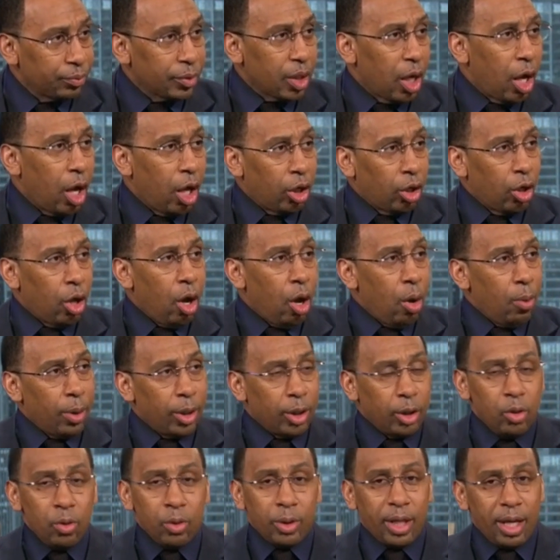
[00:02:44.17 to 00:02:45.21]
along with
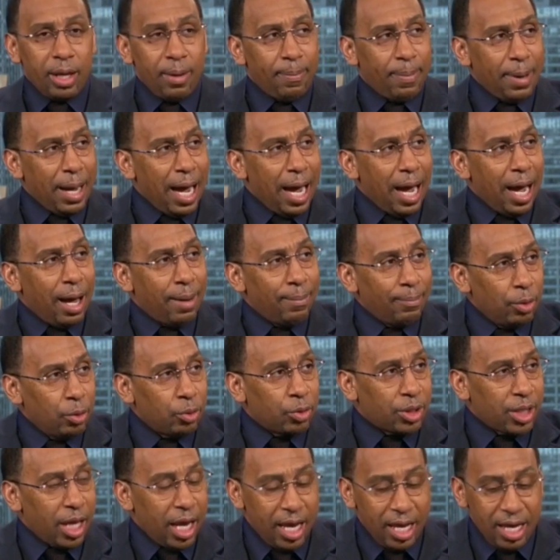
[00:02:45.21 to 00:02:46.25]
Luke
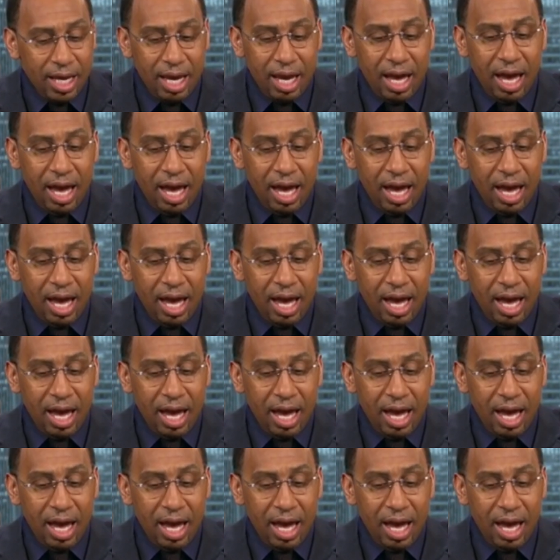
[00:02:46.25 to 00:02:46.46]
Mbah-a-Moute